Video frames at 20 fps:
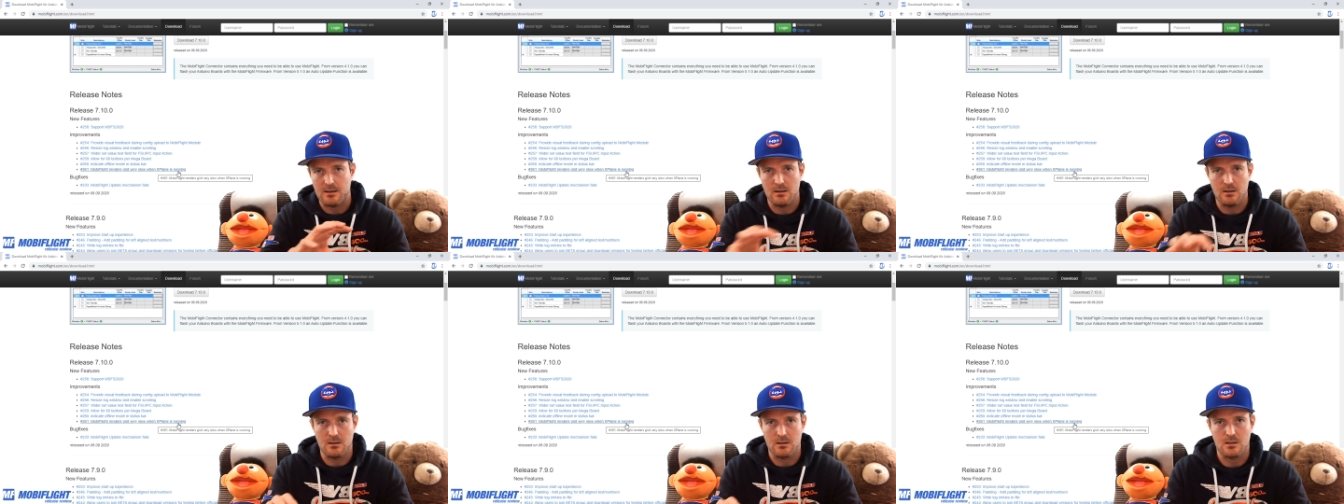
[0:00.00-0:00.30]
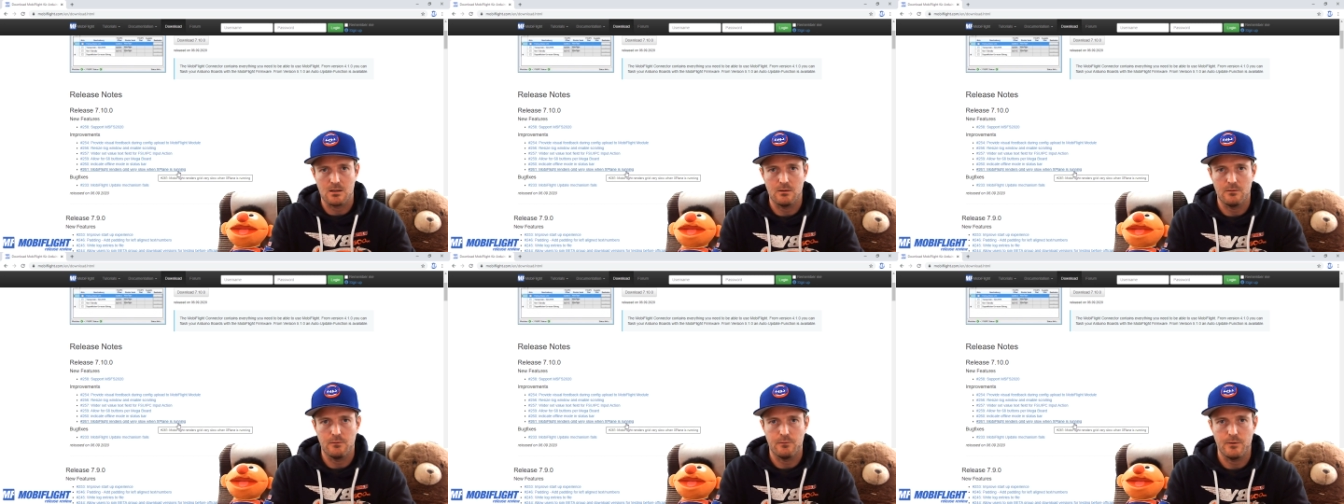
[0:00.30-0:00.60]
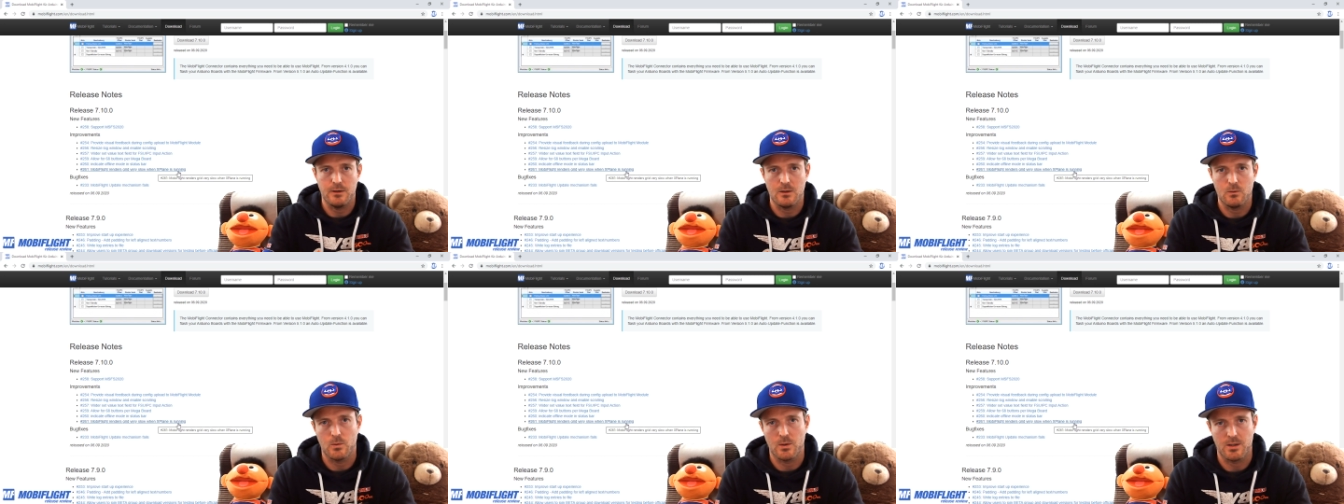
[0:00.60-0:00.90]
a
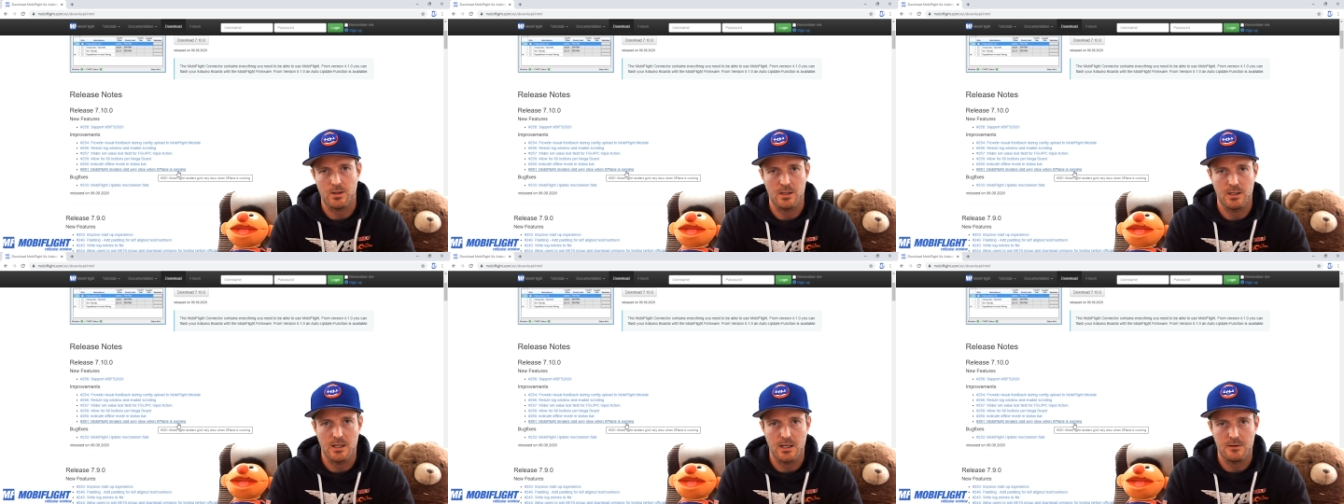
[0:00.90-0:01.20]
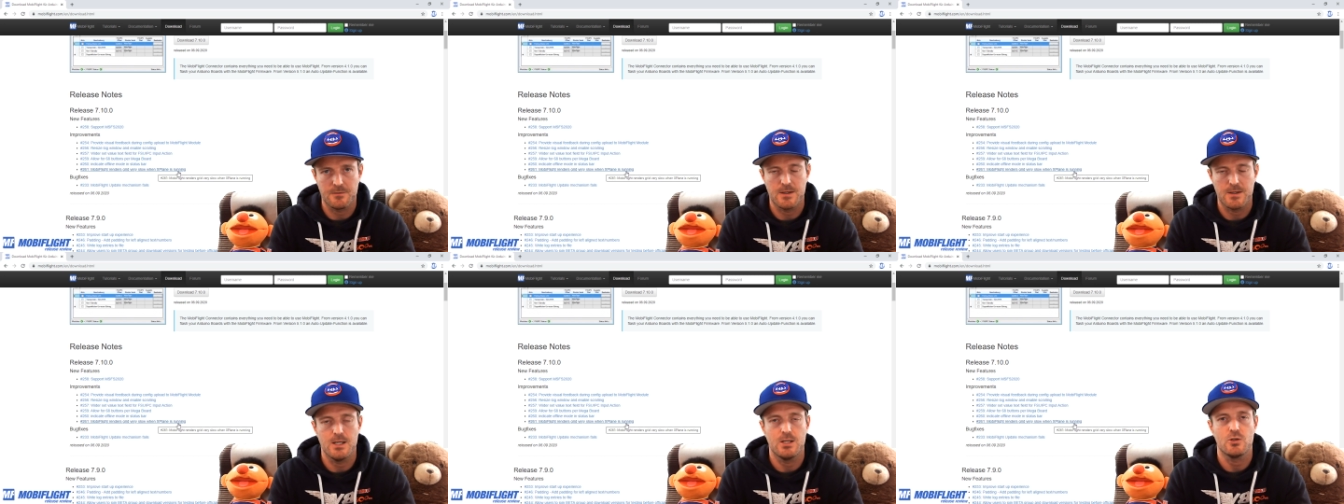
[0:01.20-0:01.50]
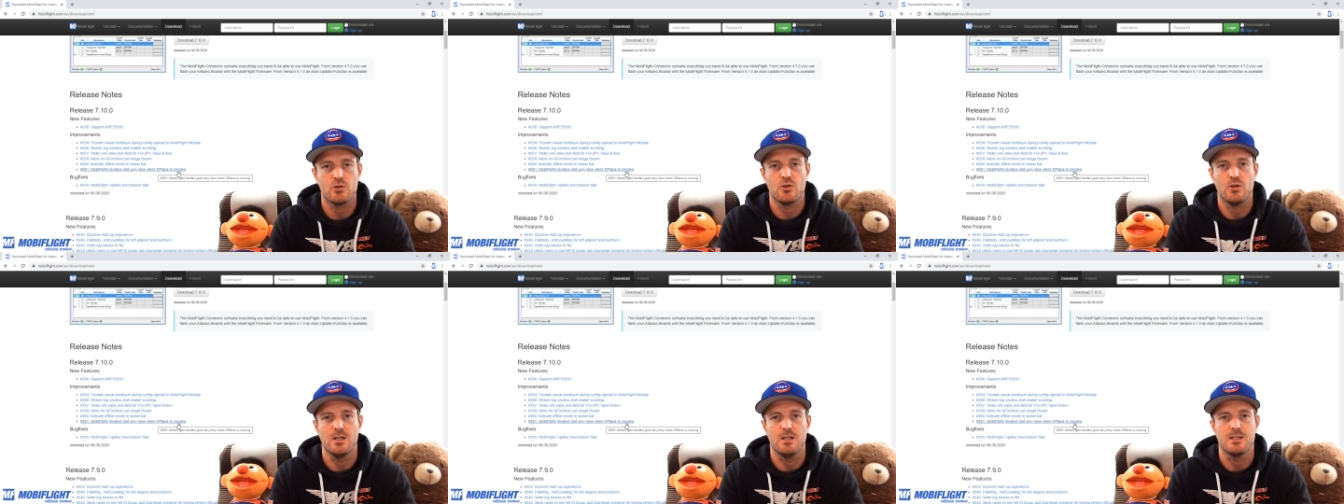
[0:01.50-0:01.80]
config with a lot of
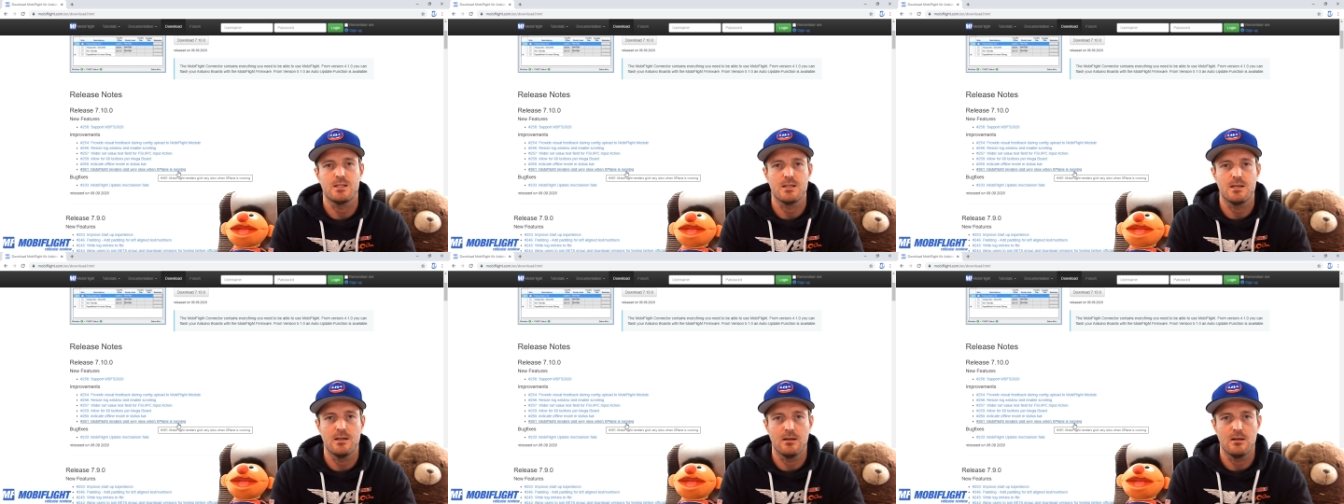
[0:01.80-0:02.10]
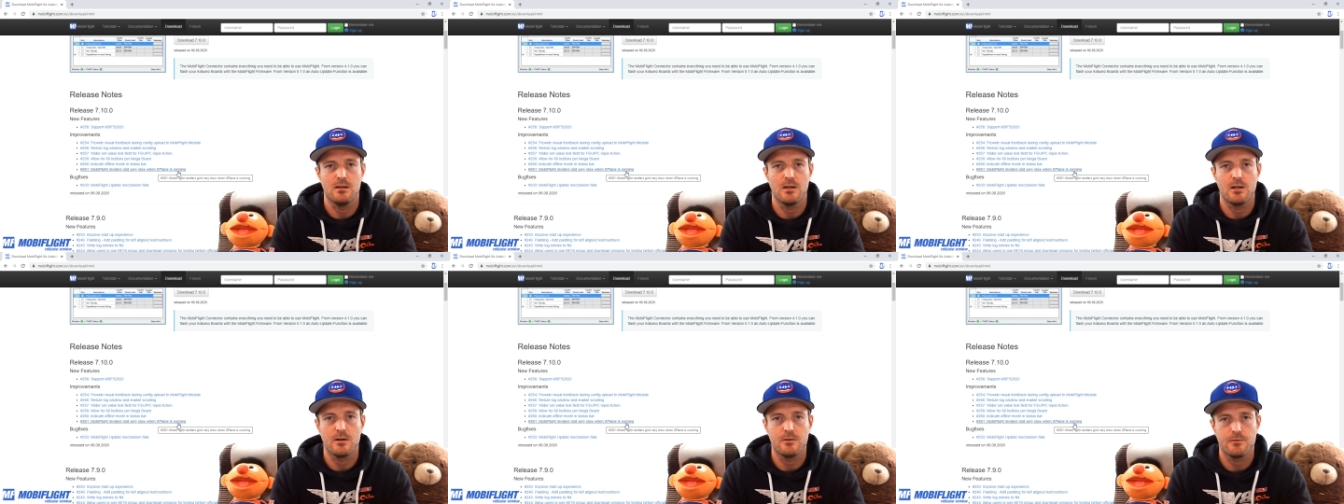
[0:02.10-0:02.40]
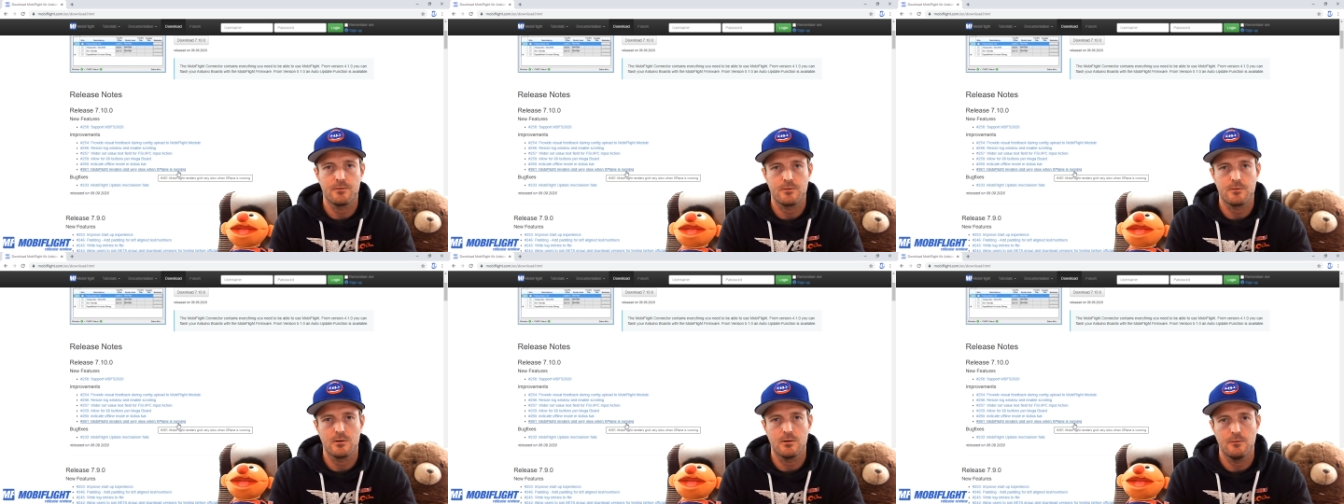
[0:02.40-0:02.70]
entries and a lot of
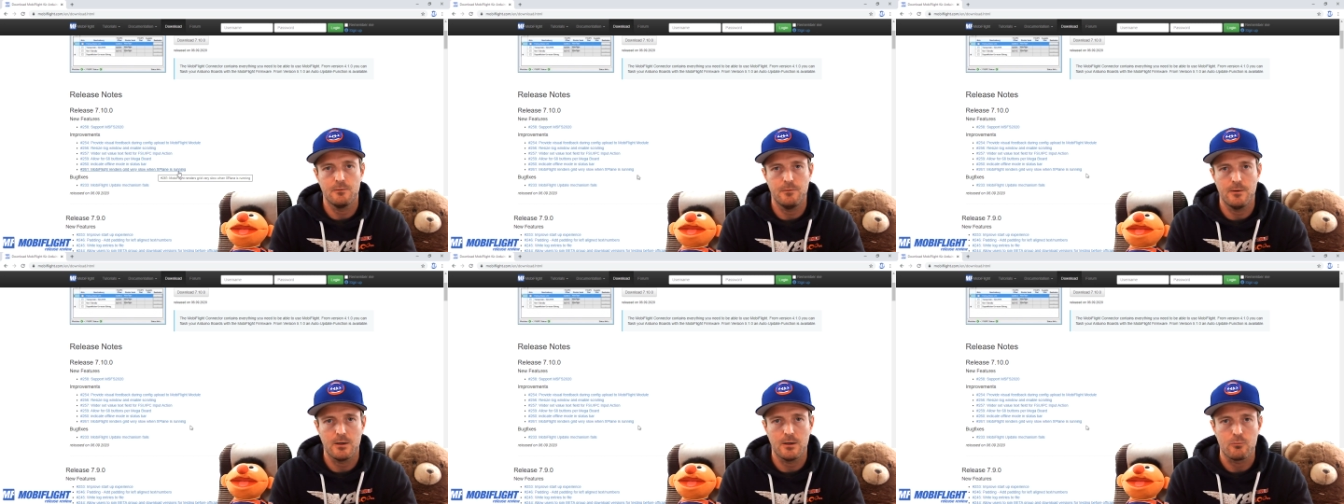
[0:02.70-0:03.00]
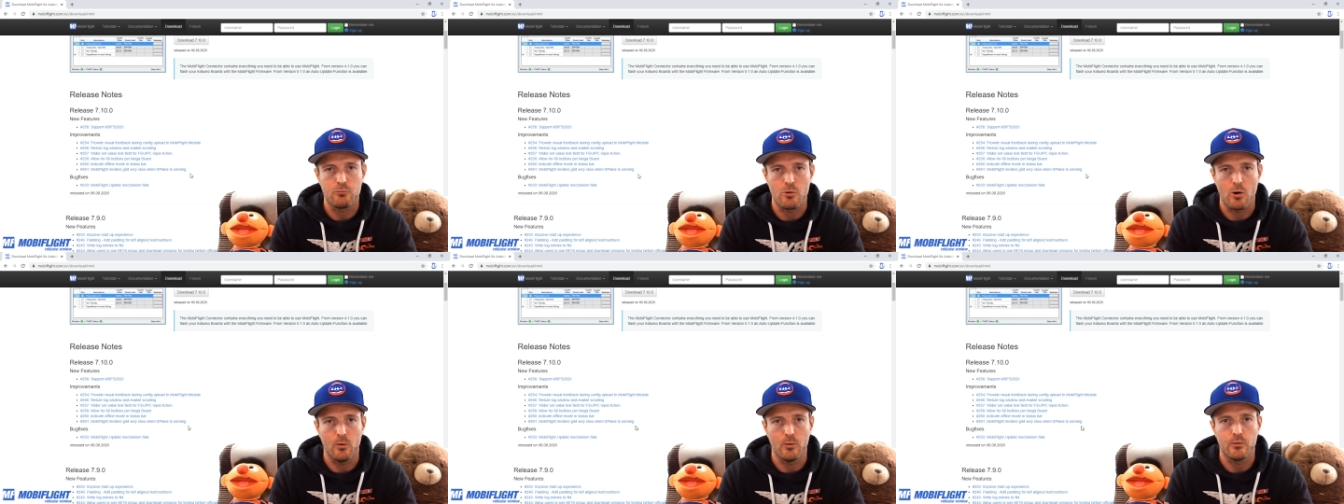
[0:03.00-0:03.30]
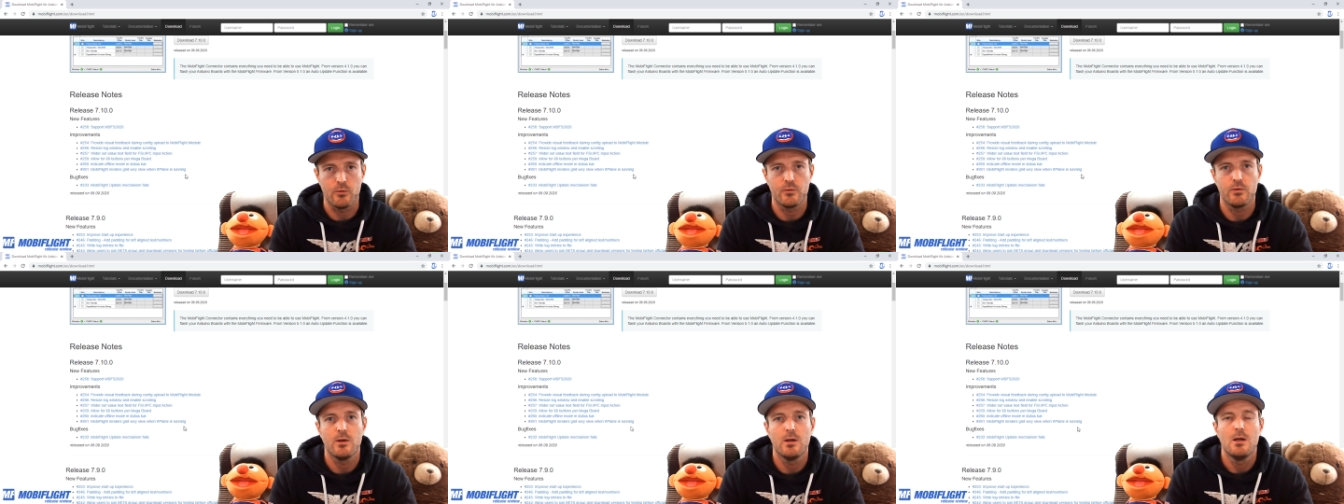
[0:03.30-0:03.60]
config
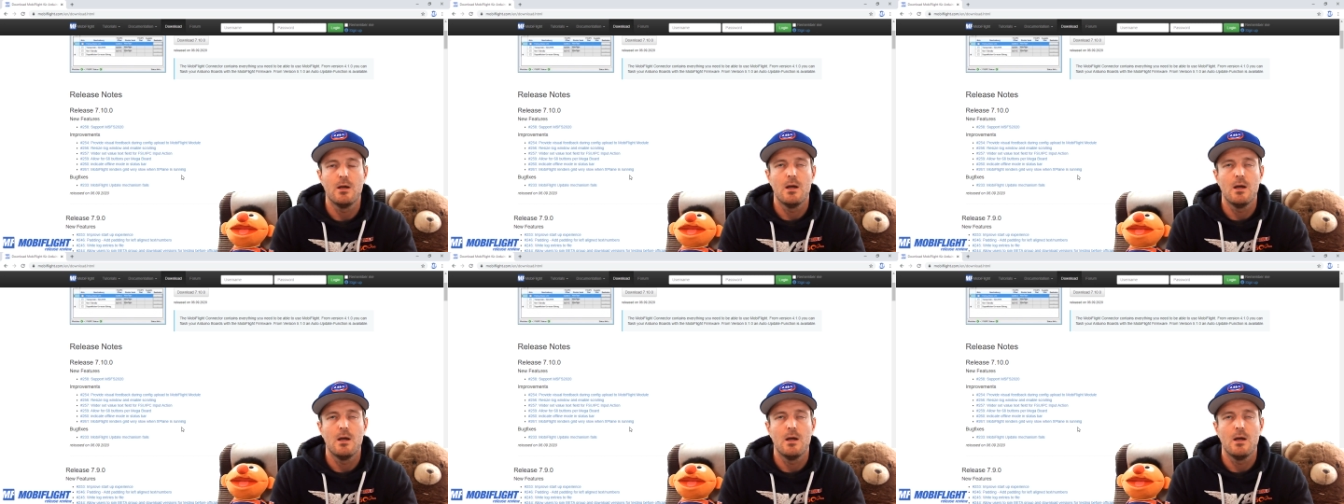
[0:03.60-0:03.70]
rows.